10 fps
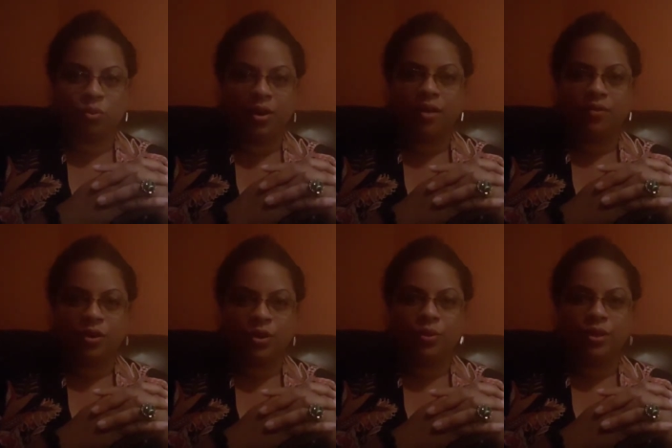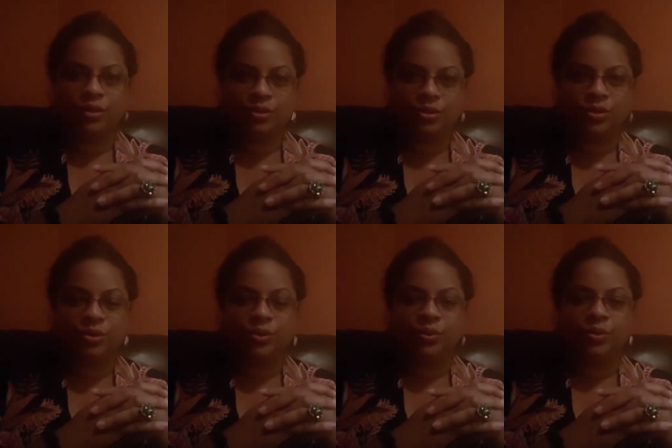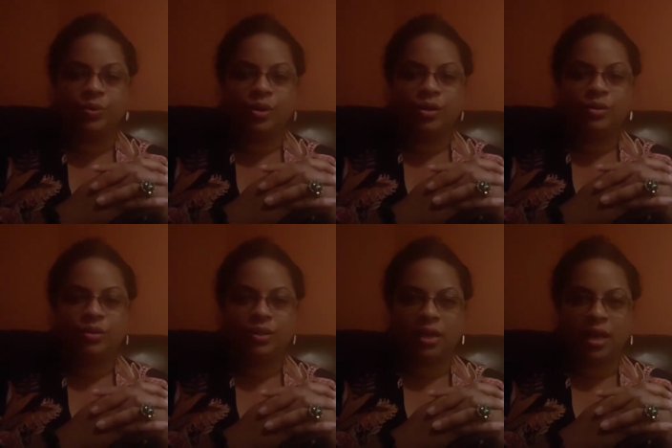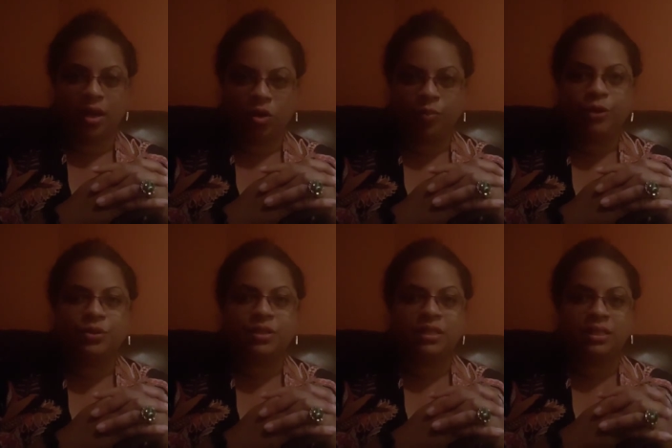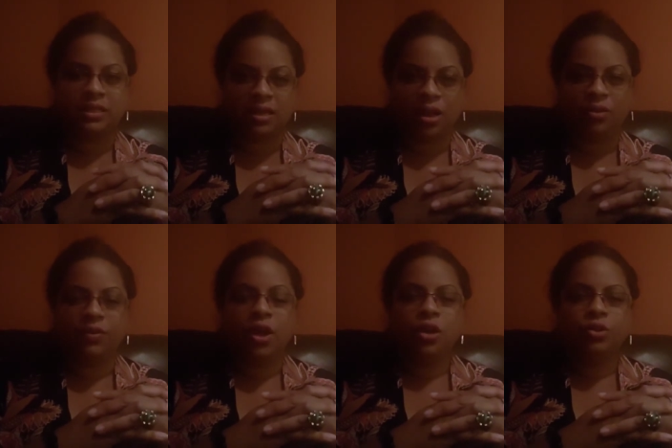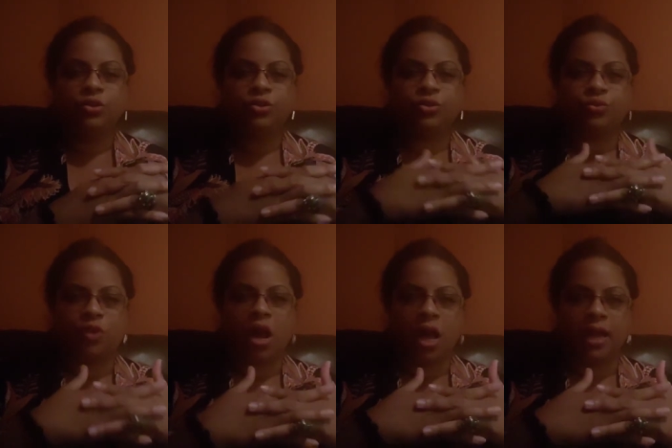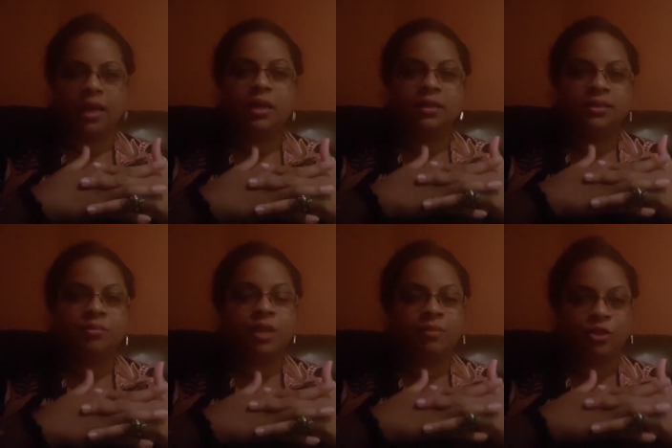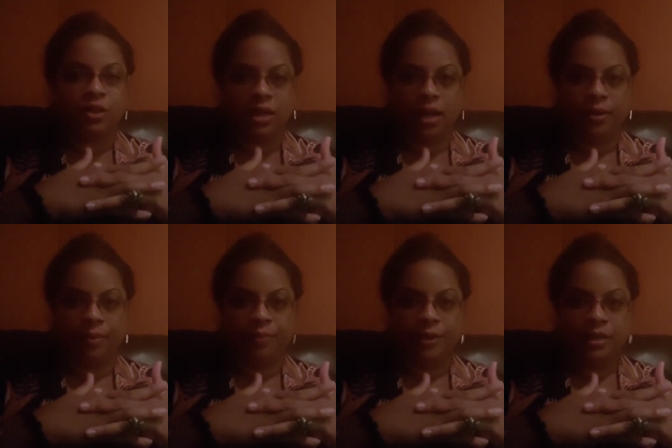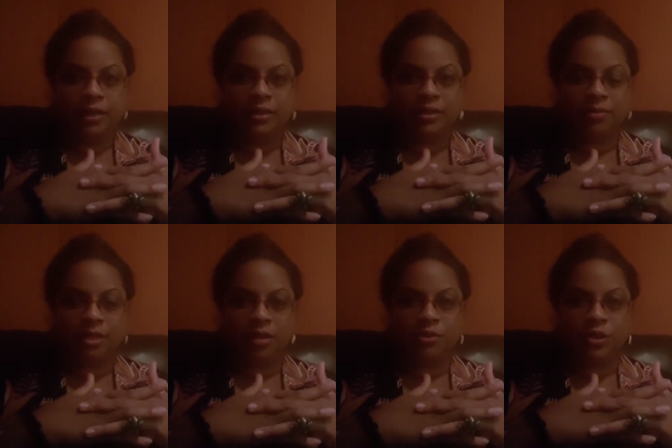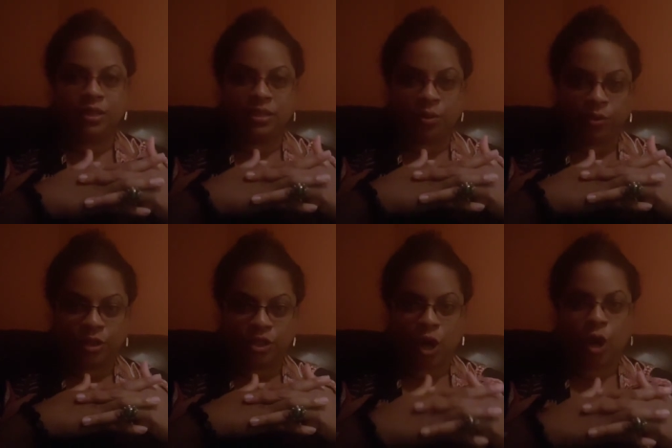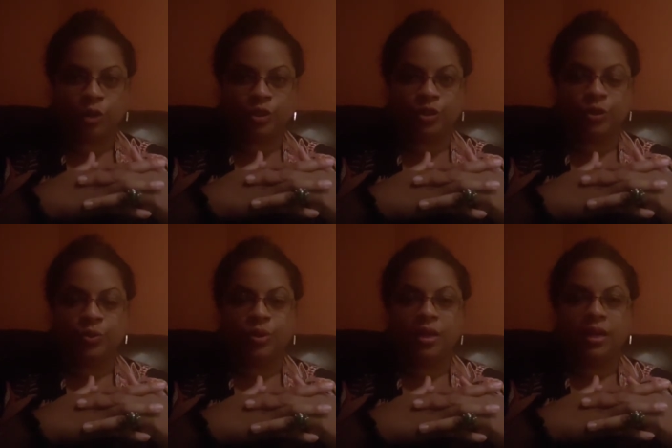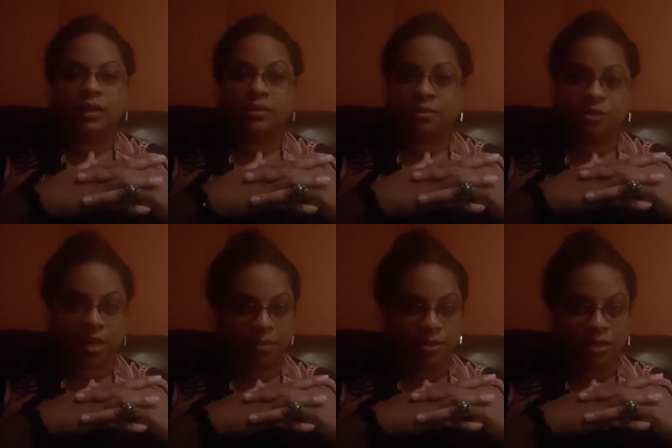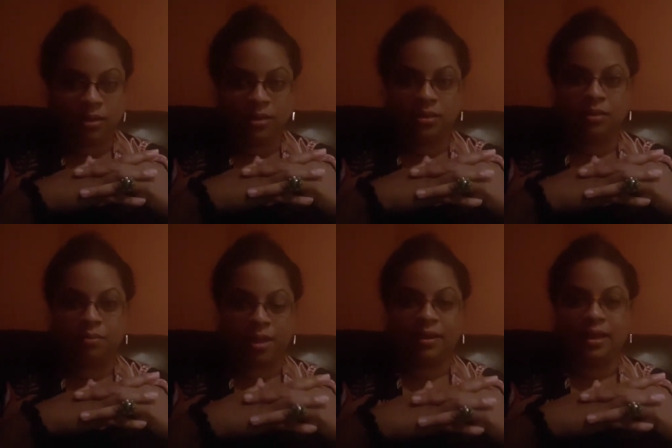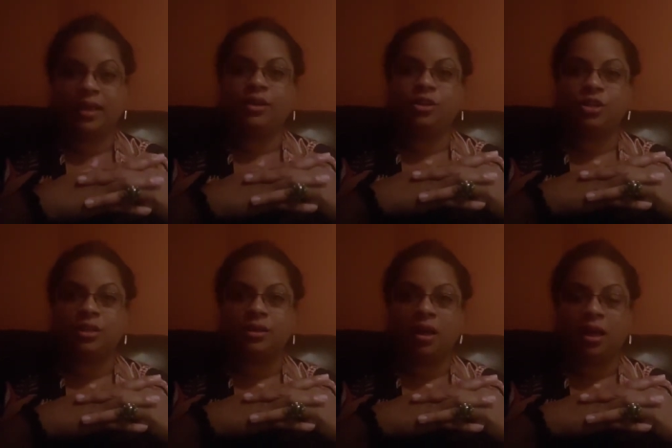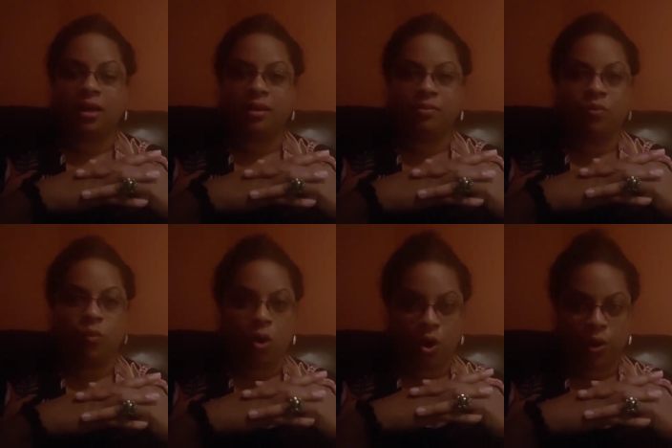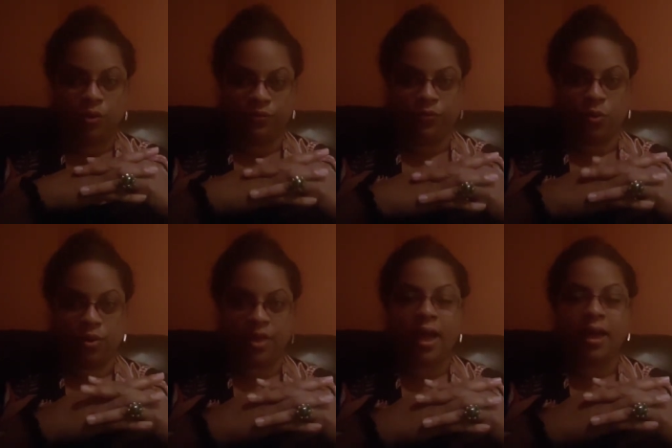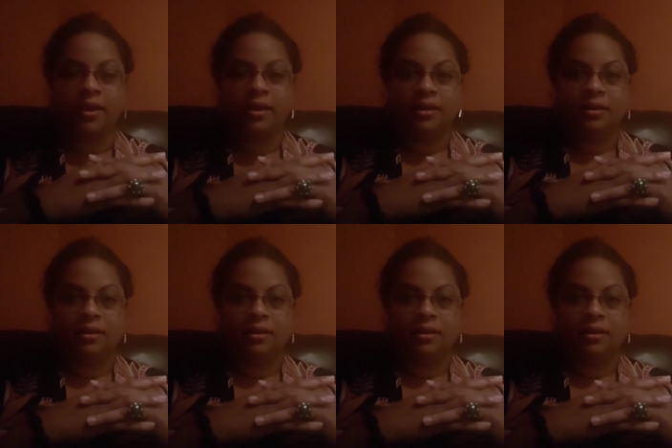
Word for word: whatever you can do to help yourself, try. Sometimes you need help. Sometimes you need someone to talk to. And sometimes it needs medication. I'm all for that.